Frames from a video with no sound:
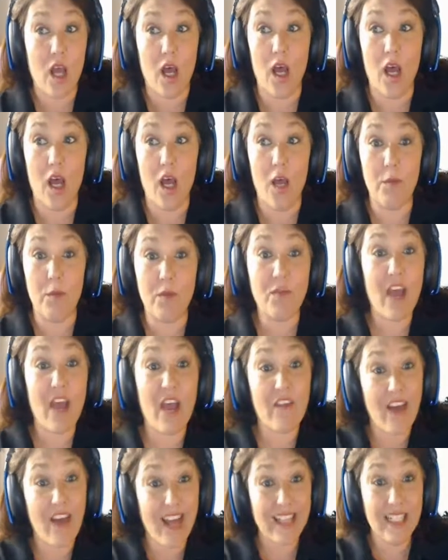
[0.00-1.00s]
Um if you
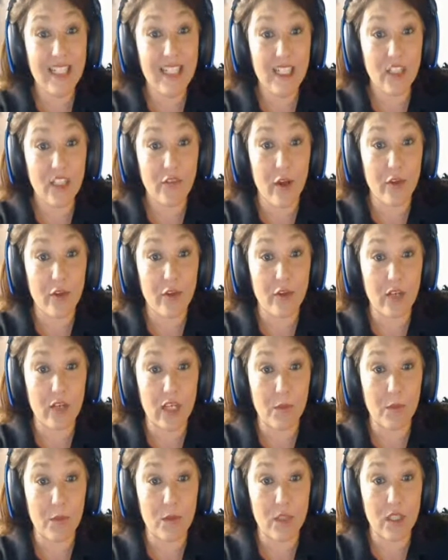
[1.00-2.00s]
have ideas for other
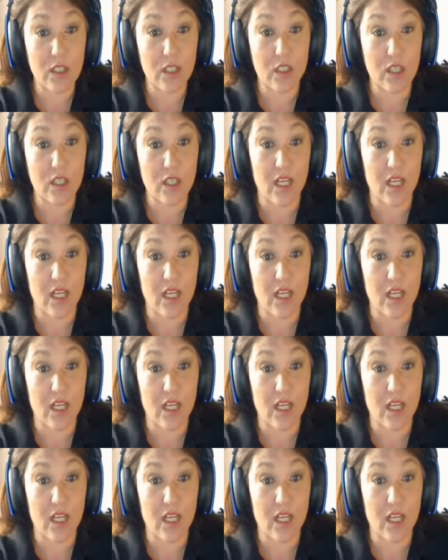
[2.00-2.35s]
emotes that you